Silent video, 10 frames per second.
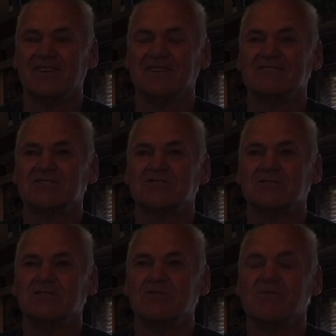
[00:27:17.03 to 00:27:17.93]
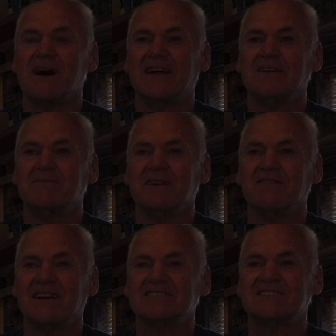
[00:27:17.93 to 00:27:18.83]
and it reminded me
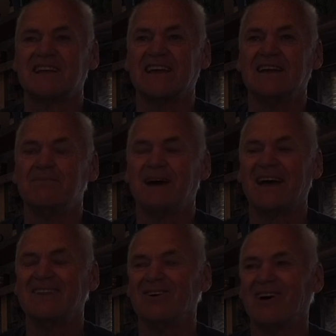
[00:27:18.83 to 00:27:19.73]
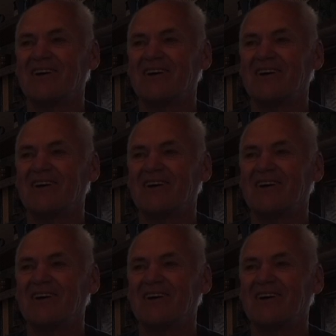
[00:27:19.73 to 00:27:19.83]
of that stinging pain, though.